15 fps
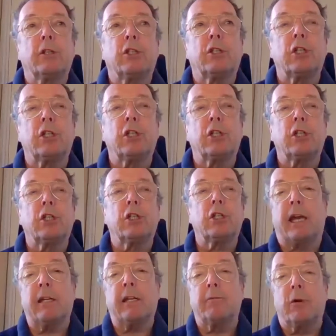Chinese
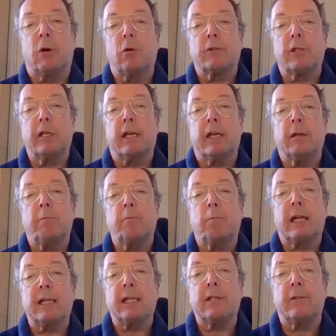getting involved in it
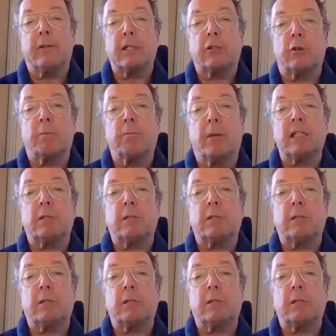and manufacturing,